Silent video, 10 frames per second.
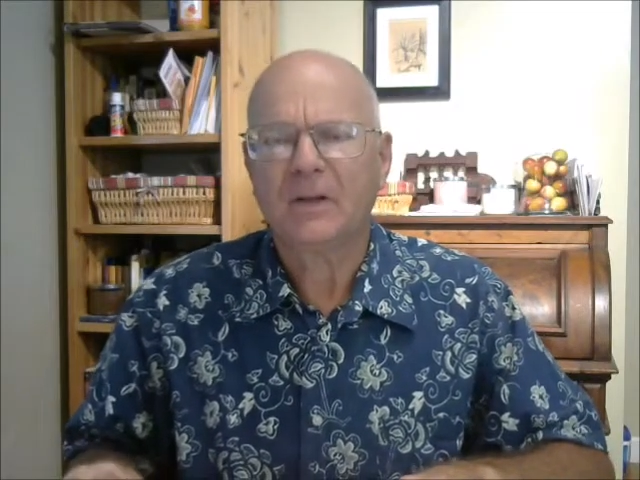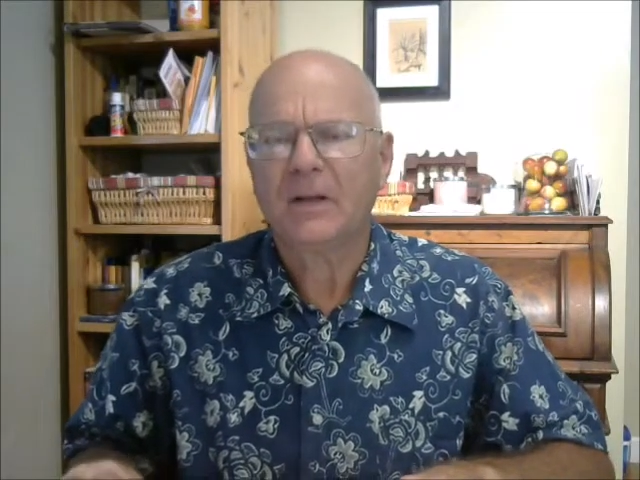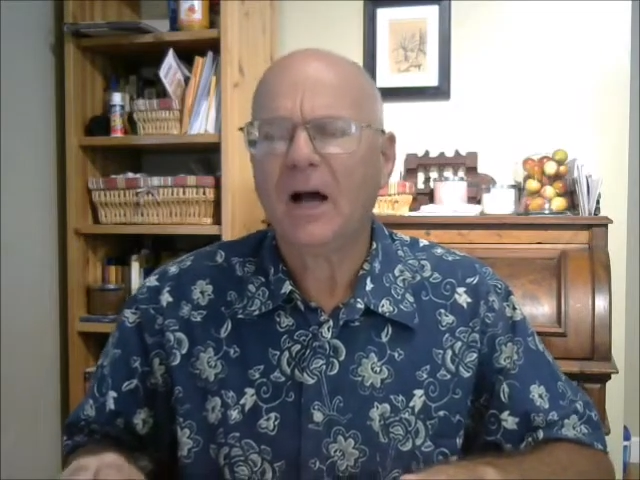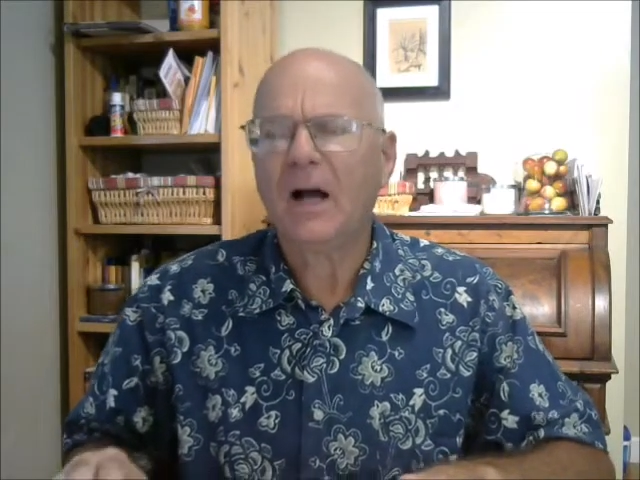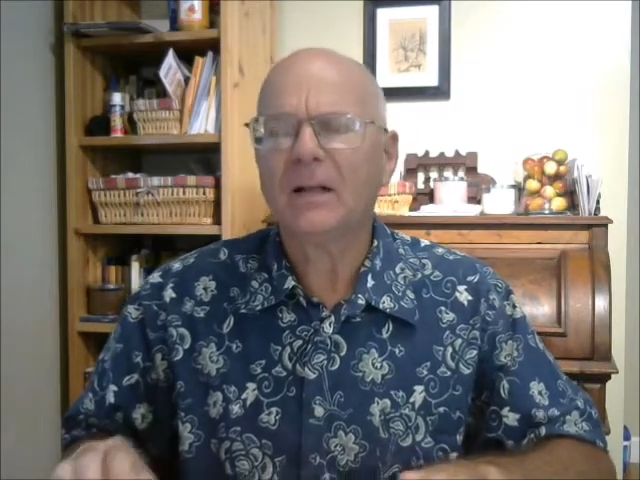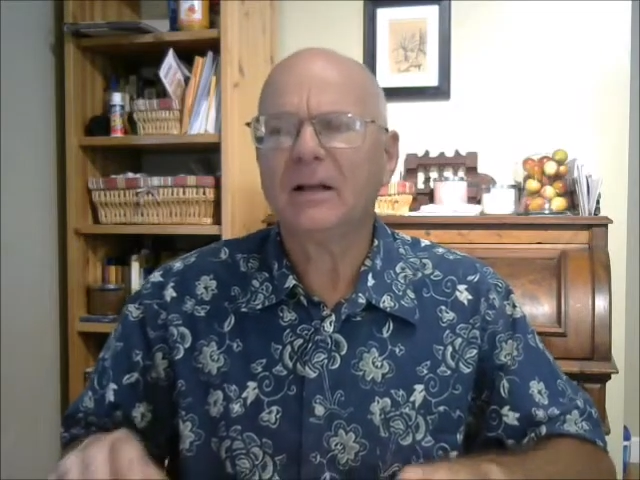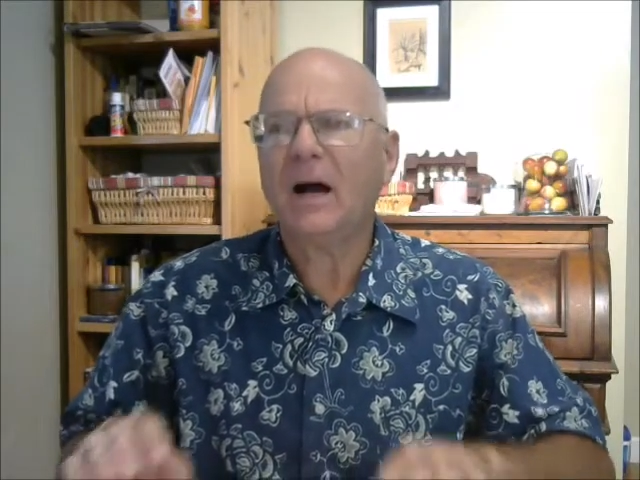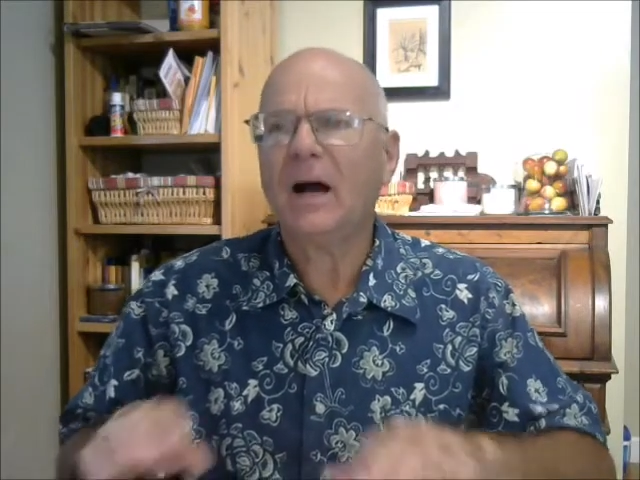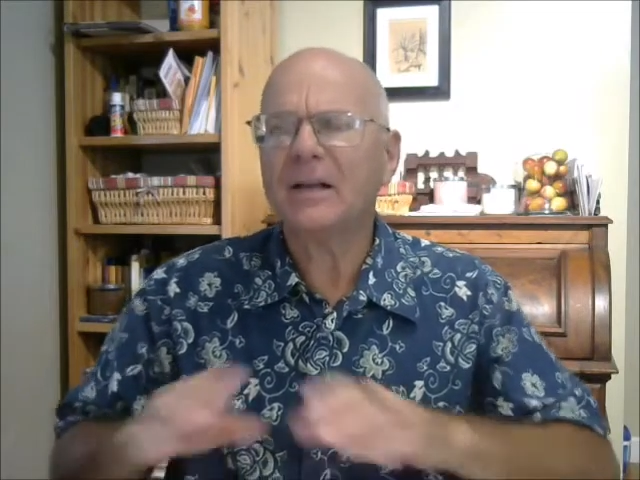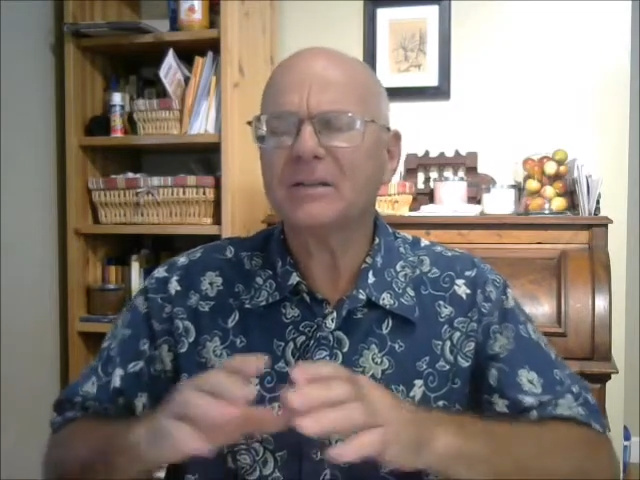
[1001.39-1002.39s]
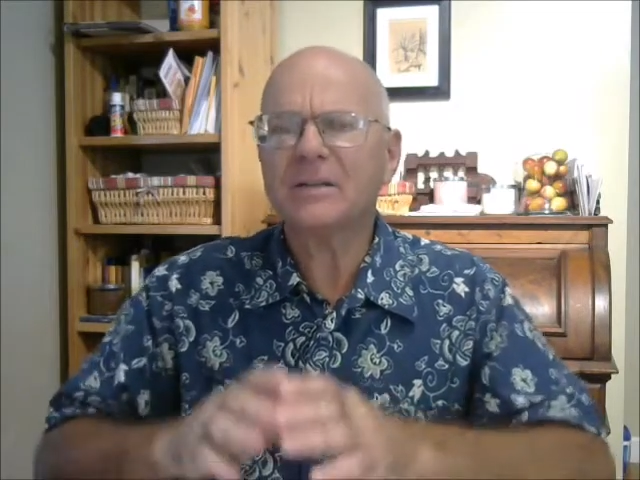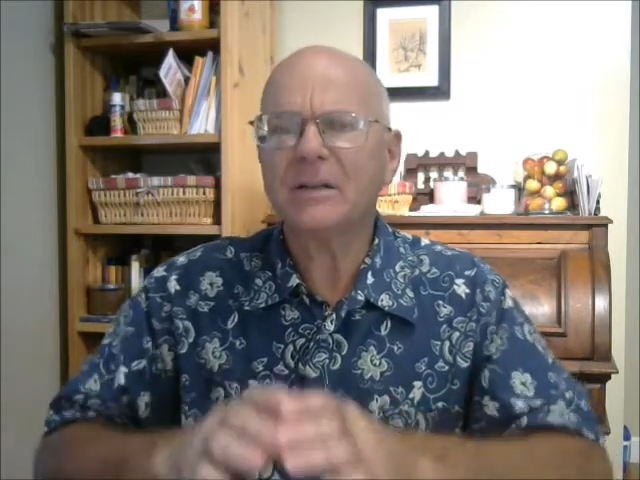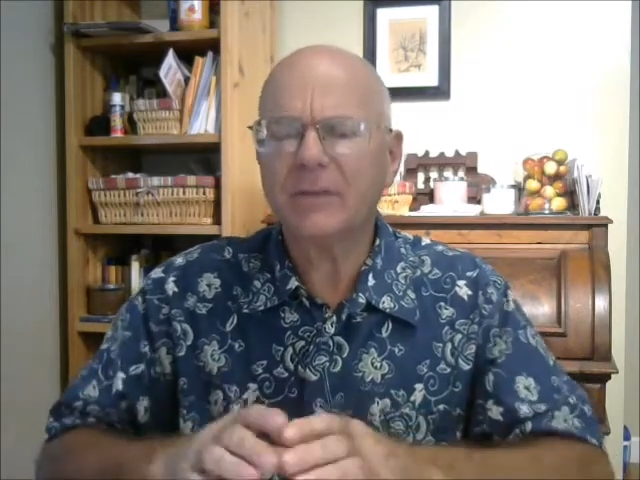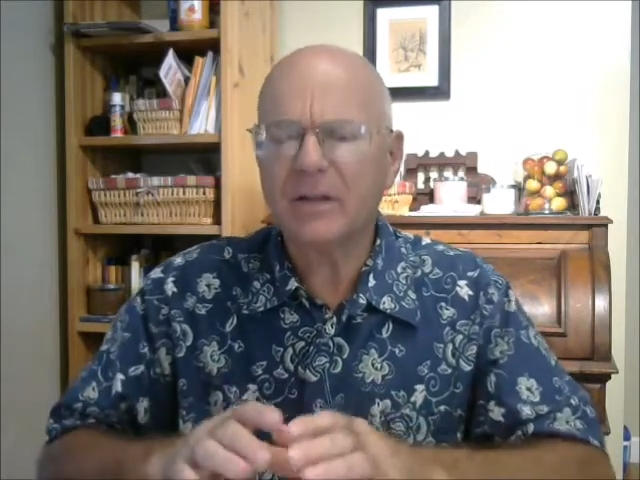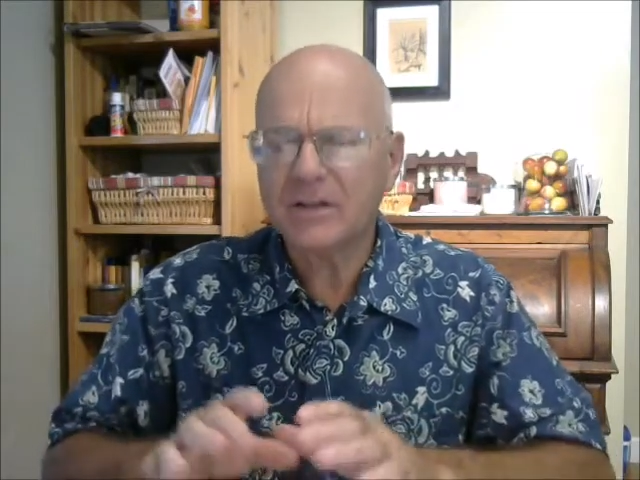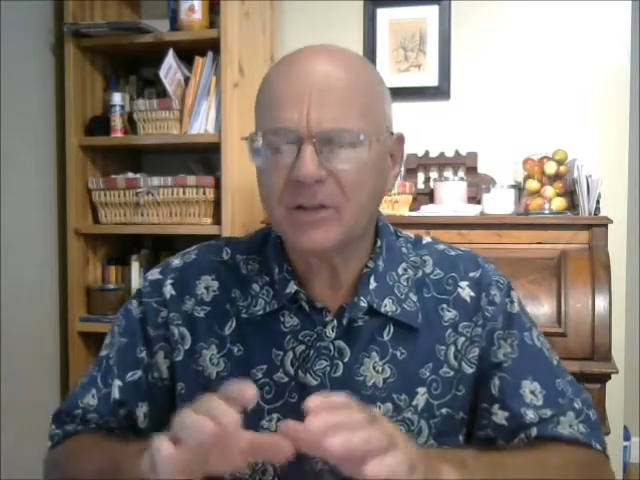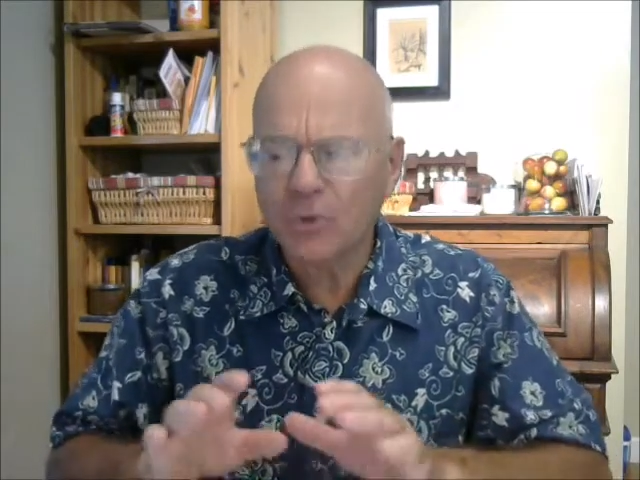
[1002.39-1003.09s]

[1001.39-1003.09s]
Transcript: God, God has given us